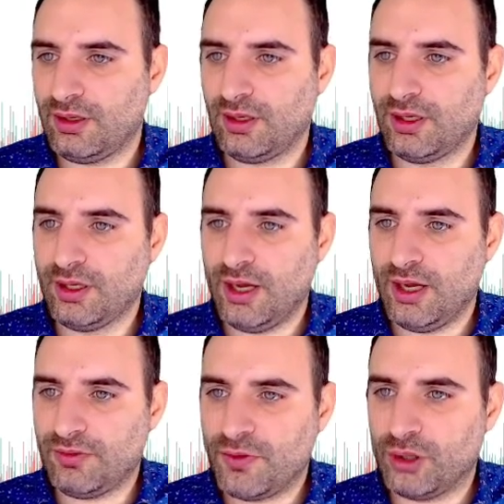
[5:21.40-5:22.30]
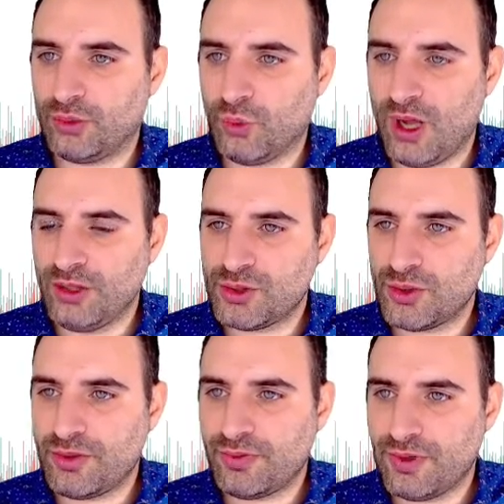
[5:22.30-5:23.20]
we've got 1, 2,
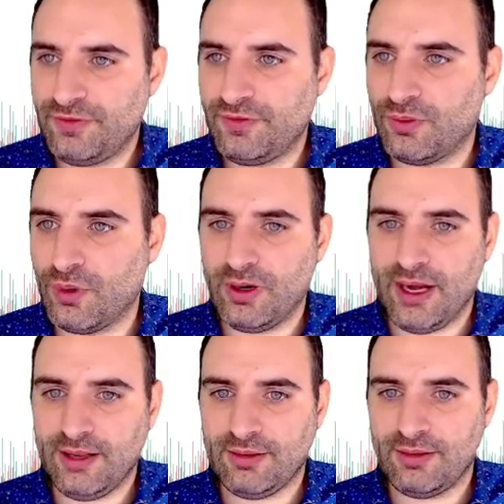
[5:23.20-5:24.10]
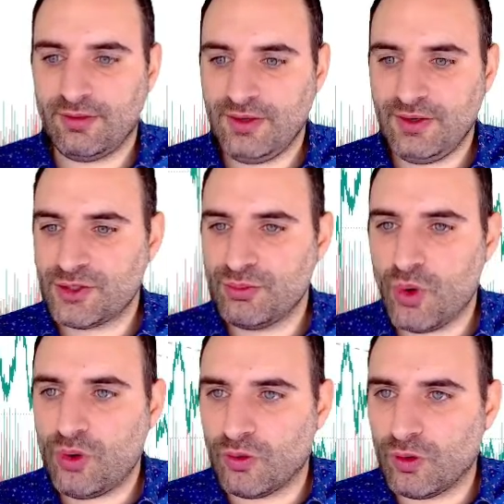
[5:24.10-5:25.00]
3, 4, and there is more
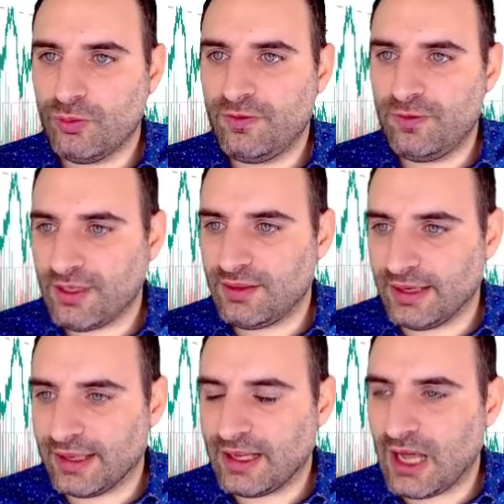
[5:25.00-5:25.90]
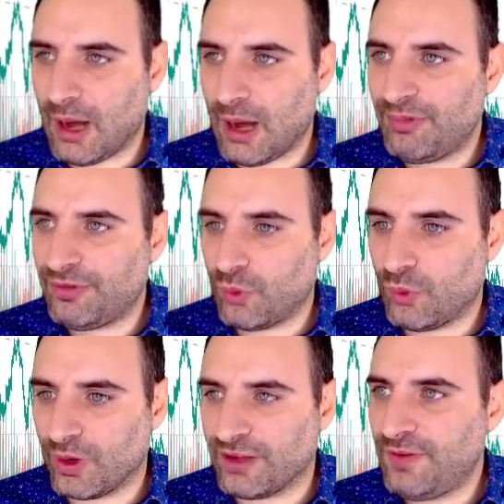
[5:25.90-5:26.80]
room for another leg up for wave
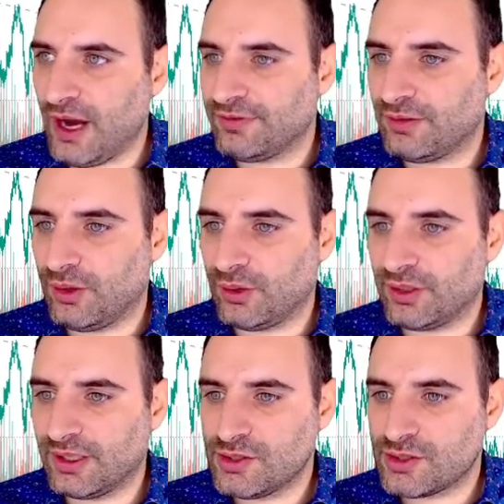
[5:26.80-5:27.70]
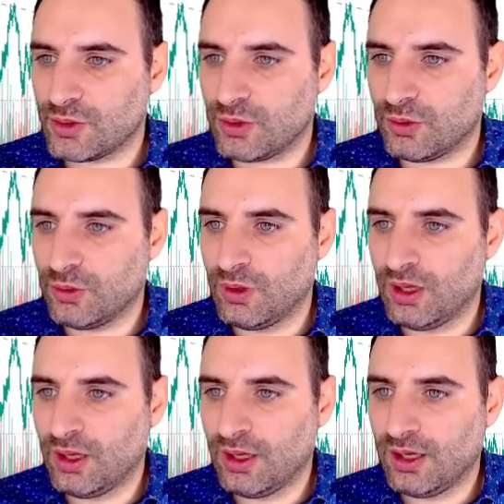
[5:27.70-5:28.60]
5. Okay, so
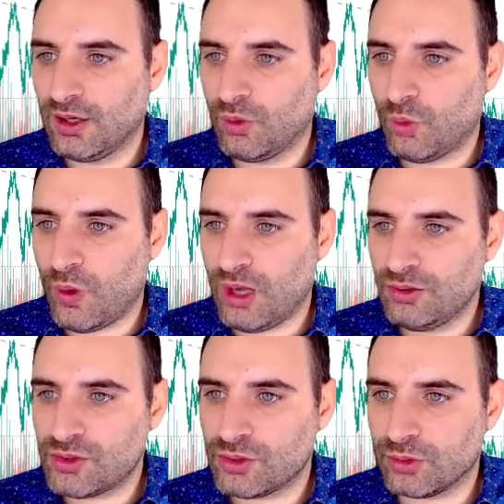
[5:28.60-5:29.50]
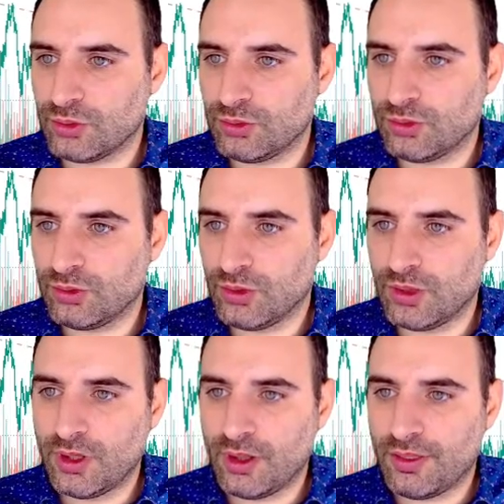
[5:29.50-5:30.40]
1, 2,
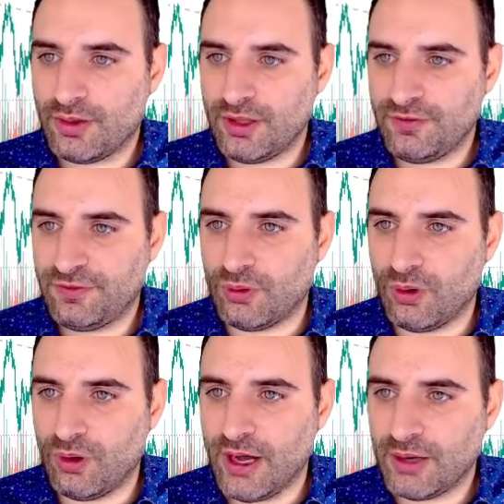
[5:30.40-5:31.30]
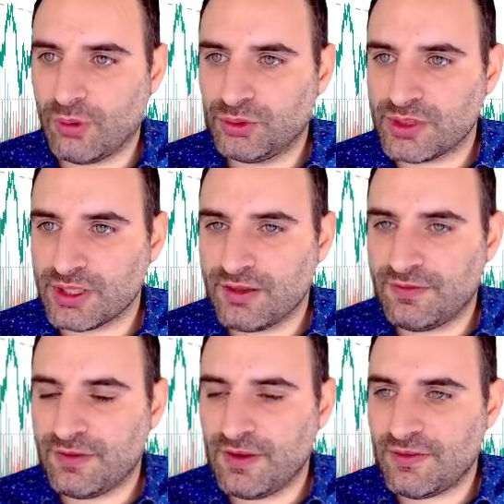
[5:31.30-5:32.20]
3, 4, and we want to see the
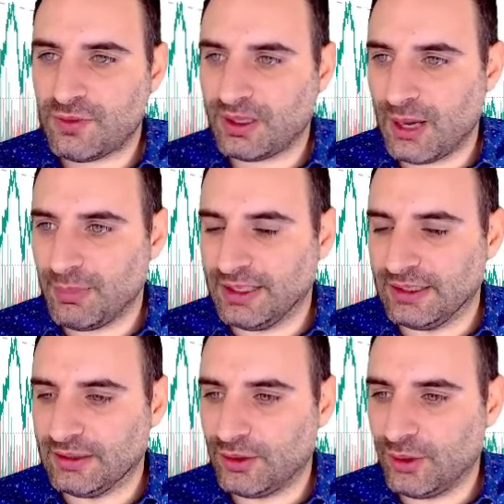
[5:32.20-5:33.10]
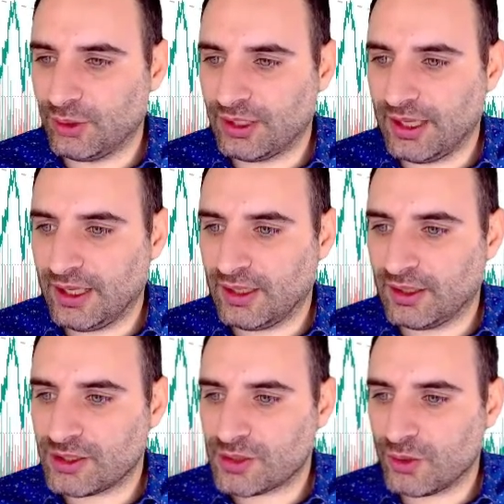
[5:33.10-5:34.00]
fifth one coming in. Okay,
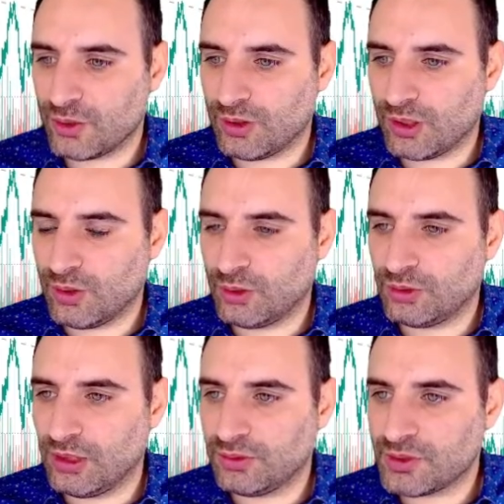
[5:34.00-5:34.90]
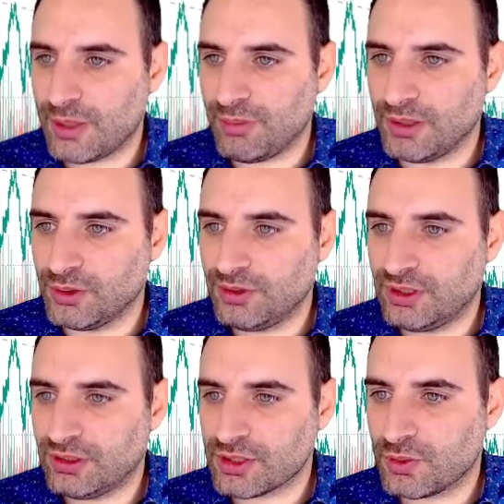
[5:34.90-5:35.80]
so we're gonna go down to subminute
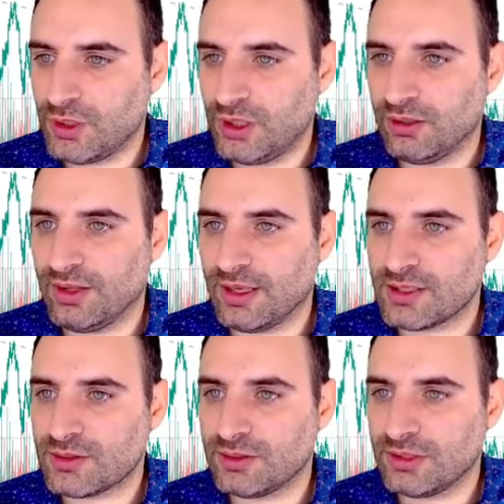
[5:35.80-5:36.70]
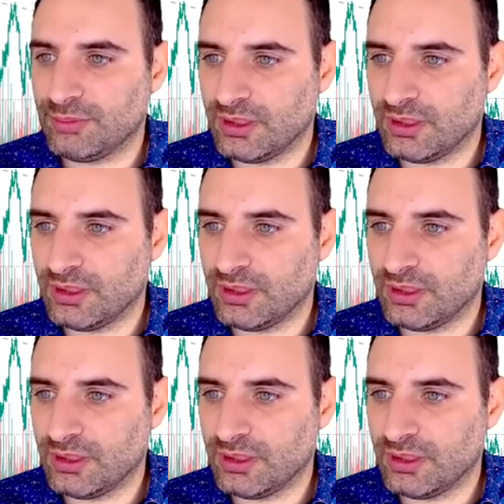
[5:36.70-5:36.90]
here as well. That's gonna be,